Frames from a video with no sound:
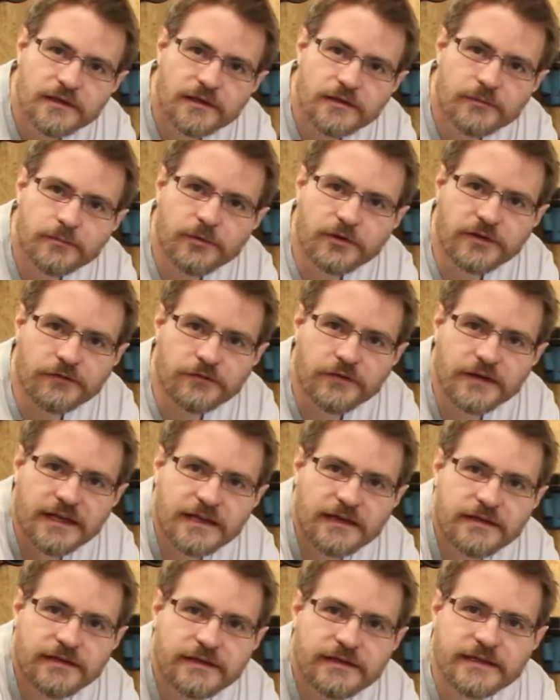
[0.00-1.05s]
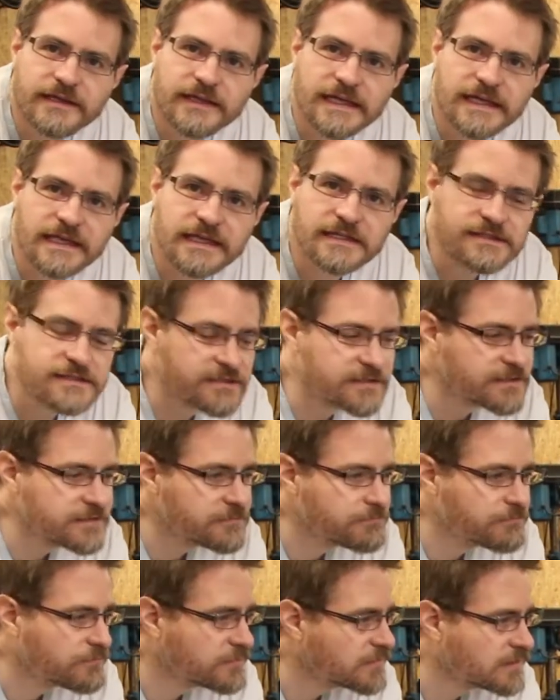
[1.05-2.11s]
body filler is
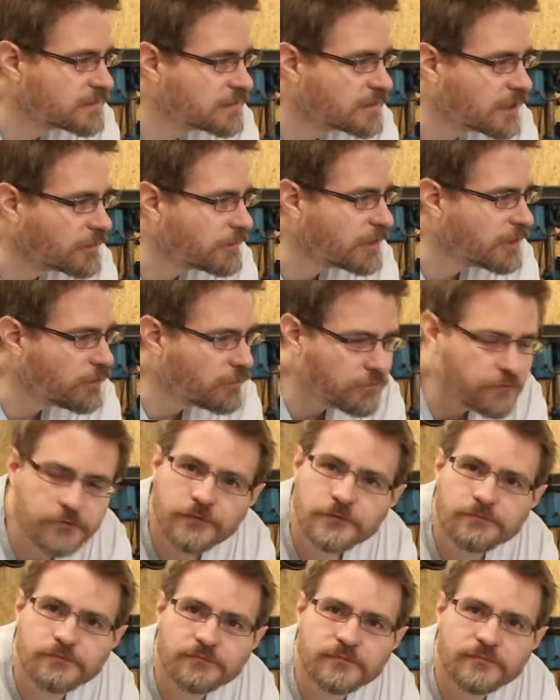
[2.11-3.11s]
going off.